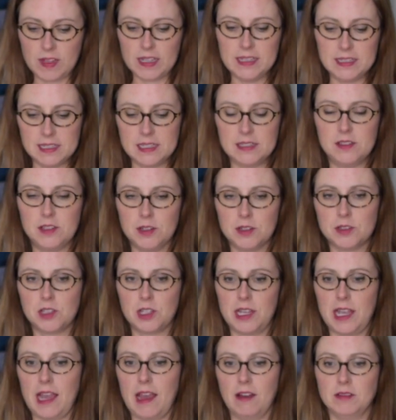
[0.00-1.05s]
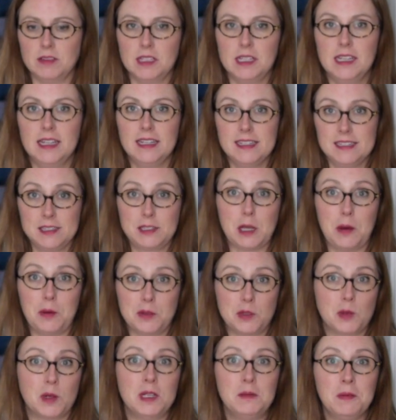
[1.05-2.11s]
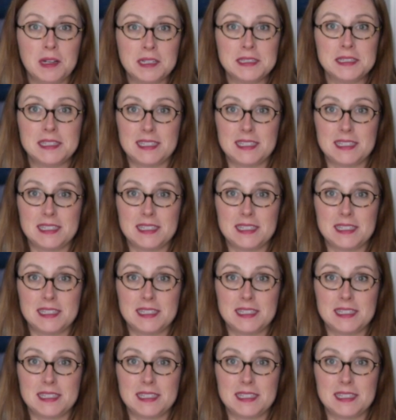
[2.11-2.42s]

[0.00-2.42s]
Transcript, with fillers: it's easier to count. So 21